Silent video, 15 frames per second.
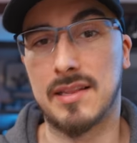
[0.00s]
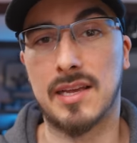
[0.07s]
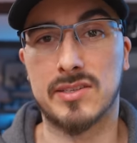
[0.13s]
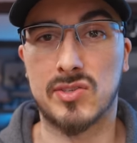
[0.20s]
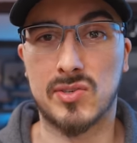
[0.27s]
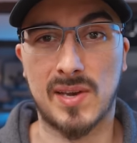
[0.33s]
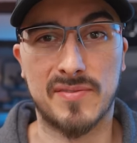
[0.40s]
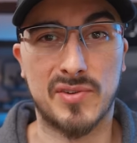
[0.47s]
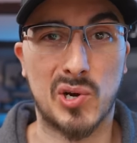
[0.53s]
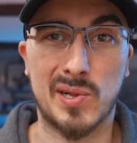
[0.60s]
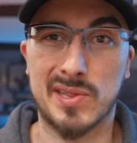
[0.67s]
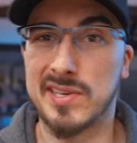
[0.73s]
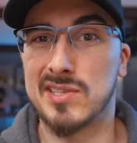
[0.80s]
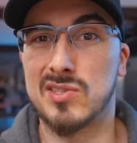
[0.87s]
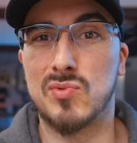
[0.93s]
like to cover all
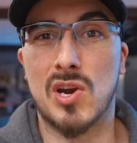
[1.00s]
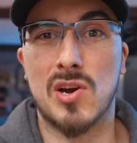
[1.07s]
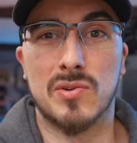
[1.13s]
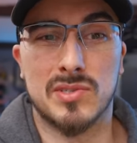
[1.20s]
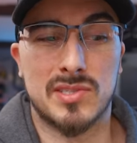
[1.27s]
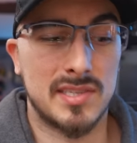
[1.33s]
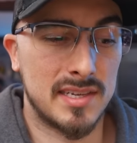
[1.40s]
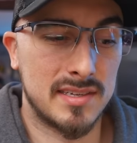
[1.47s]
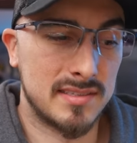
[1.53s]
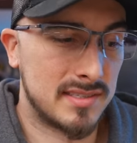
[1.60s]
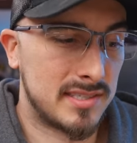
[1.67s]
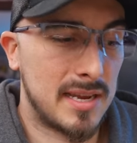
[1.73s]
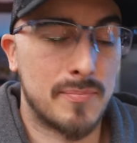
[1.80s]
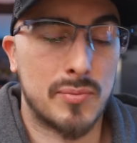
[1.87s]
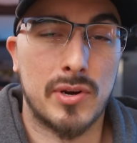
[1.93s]
these drones in
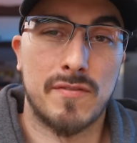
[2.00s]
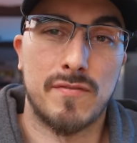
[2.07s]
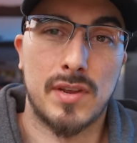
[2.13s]
separate